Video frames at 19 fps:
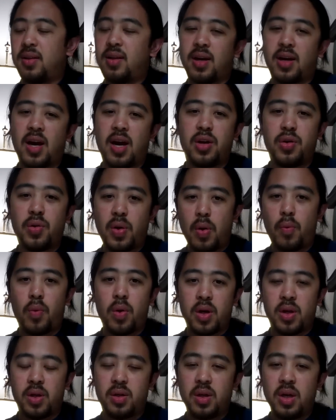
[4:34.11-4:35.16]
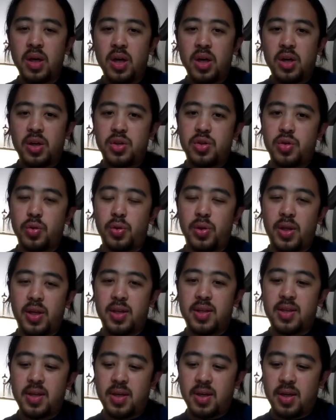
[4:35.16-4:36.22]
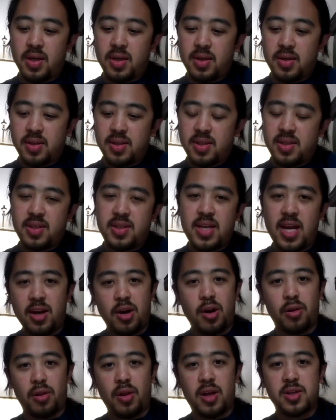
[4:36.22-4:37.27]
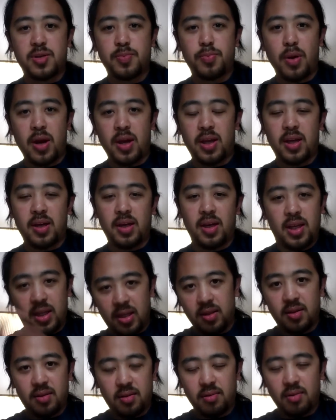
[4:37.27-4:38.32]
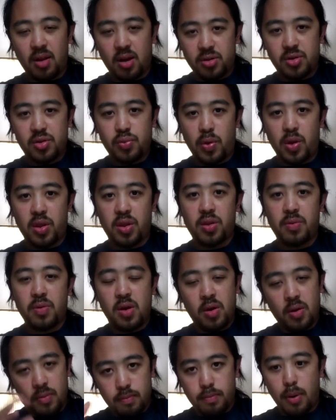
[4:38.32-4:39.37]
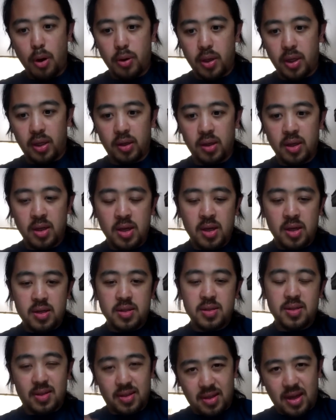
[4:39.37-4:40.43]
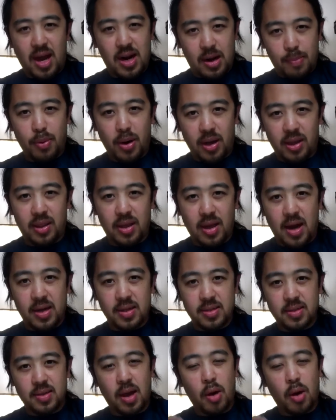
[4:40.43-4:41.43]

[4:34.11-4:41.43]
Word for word: Like I knew I wanted Julie to take her lunch break and eat lunch with Bodhi to kind of break the ice.